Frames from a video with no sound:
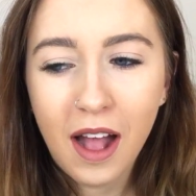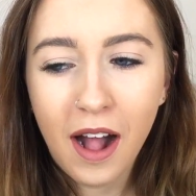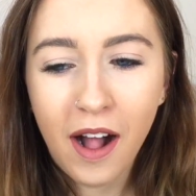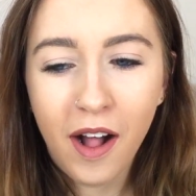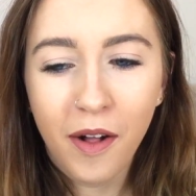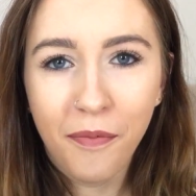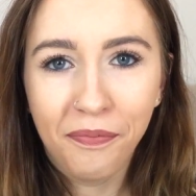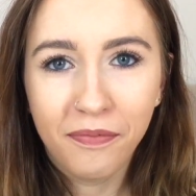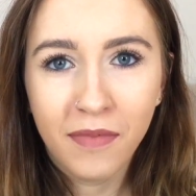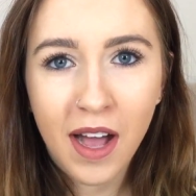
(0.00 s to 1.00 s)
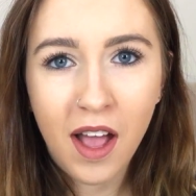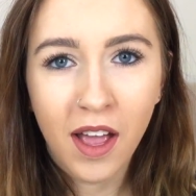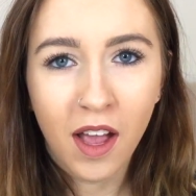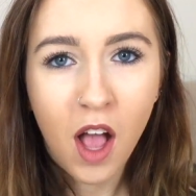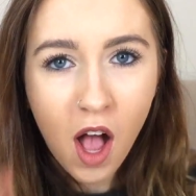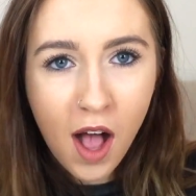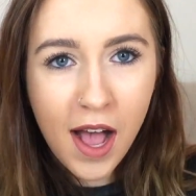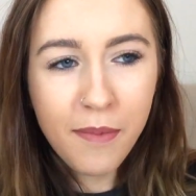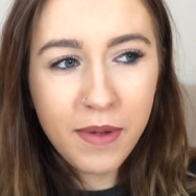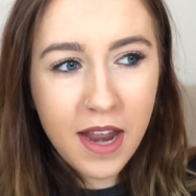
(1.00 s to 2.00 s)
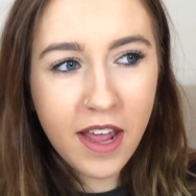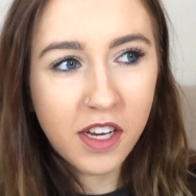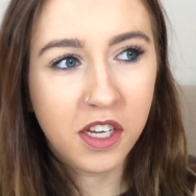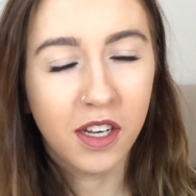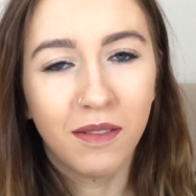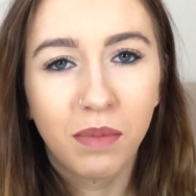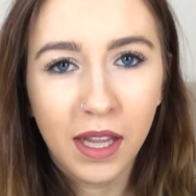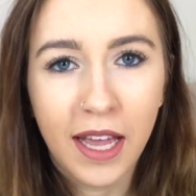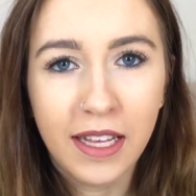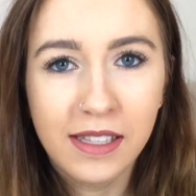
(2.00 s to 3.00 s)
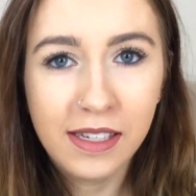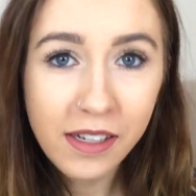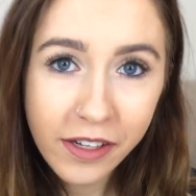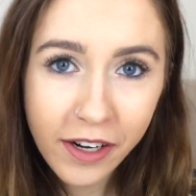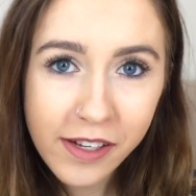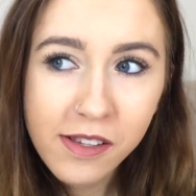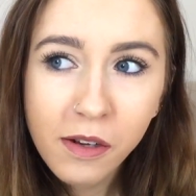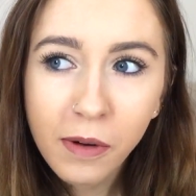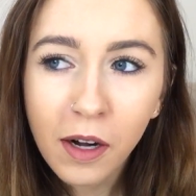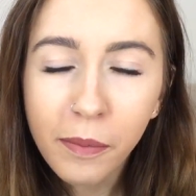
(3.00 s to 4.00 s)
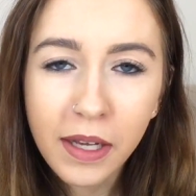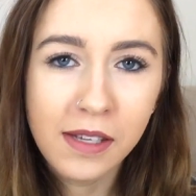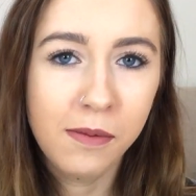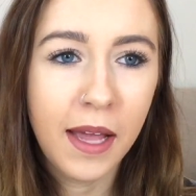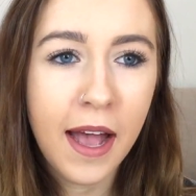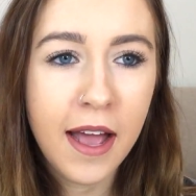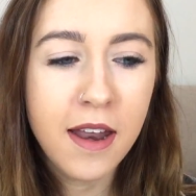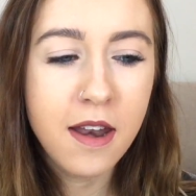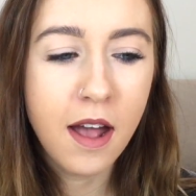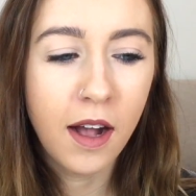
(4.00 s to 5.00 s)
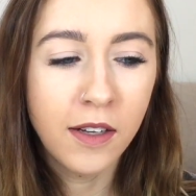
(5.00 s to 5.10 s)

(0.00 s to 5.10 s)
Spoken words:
my hibernation plans didn't go so well because I